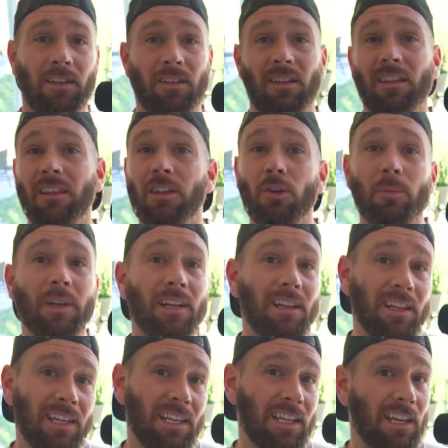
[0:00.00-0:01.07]
A little bit of
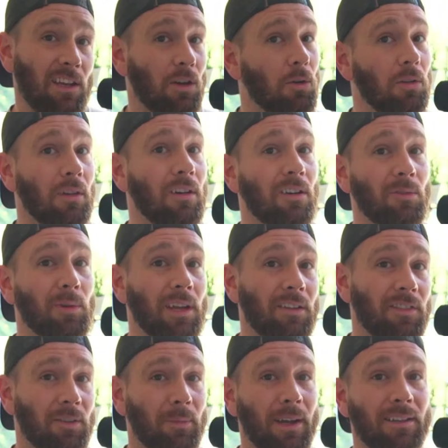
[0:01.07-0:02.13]
cleaning can go a long way if
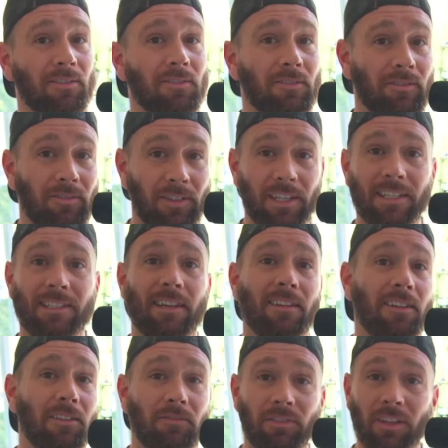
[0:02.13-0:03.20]
you're about to resale
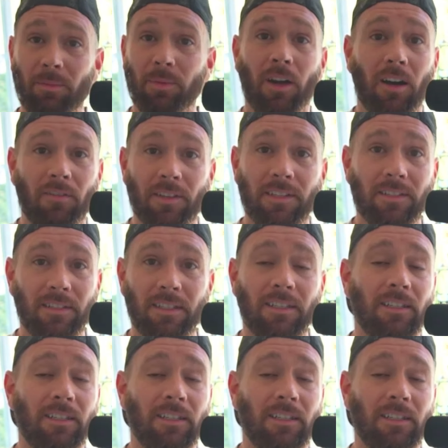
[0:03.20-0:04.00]
and flip it, obviously.